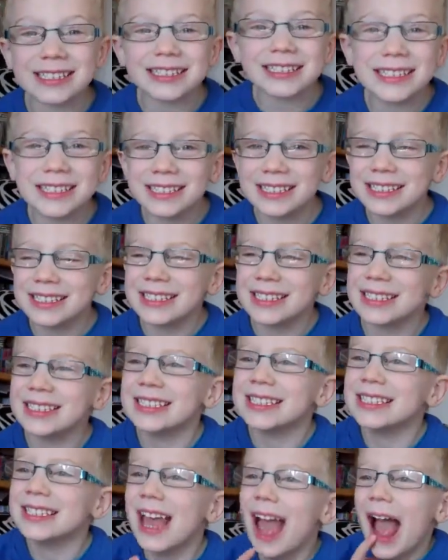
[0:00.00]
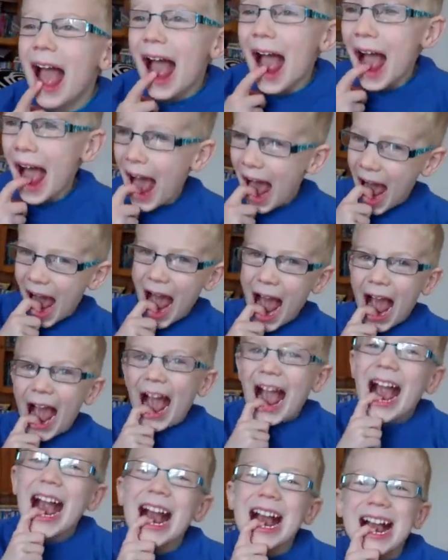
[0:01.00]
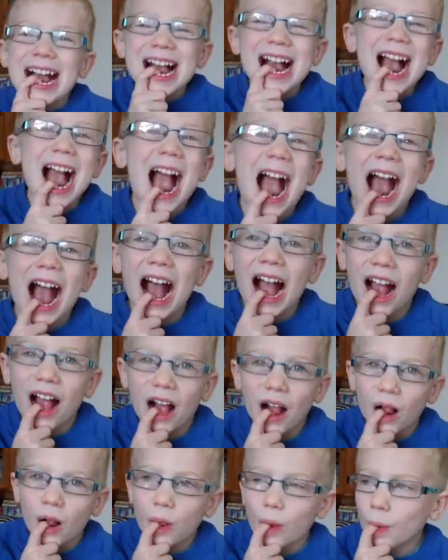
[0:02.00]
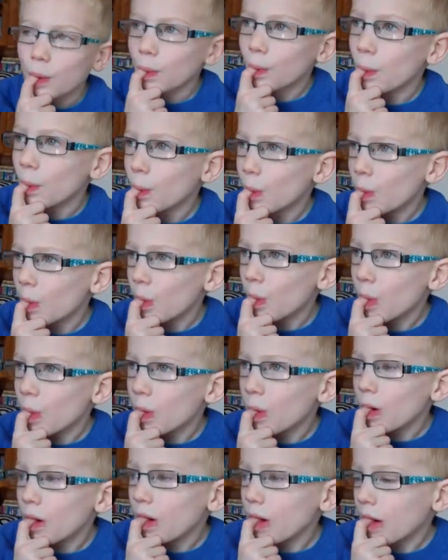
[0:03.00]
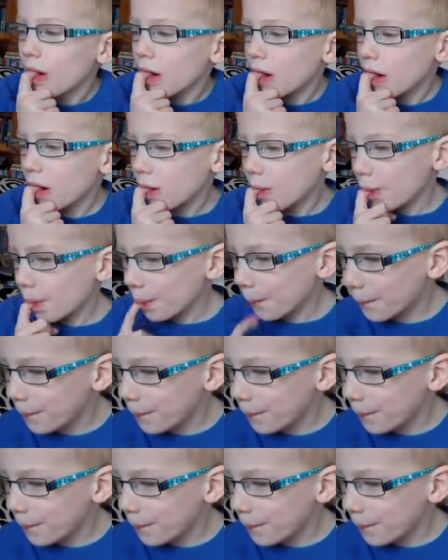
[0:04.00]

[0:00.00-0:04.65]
I see, okay. What else can you tell me about grizzly bears, Dominic?